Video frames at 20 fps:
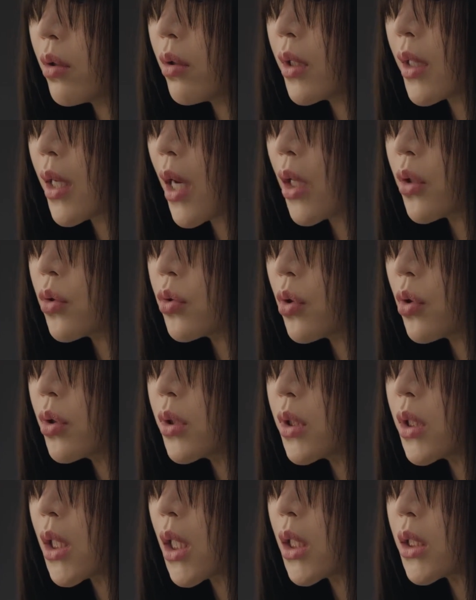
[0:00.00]
She planned to
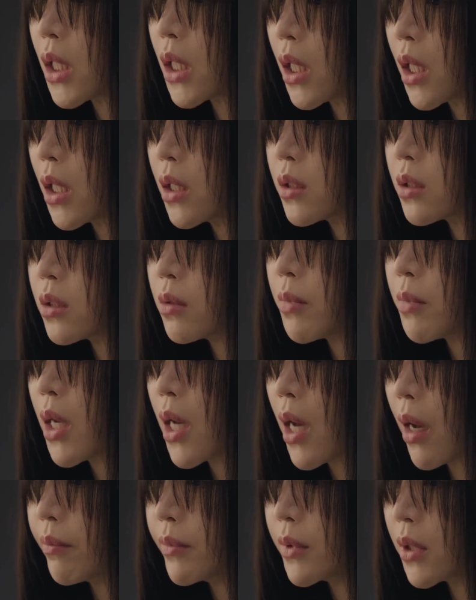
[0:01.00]
speak with Kang
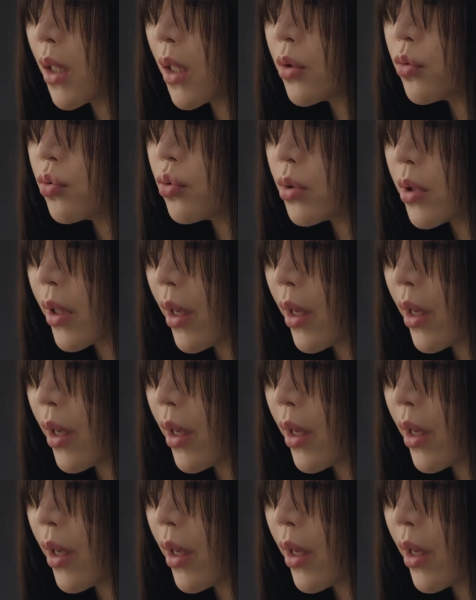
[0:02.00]
Joo-yeon's mother,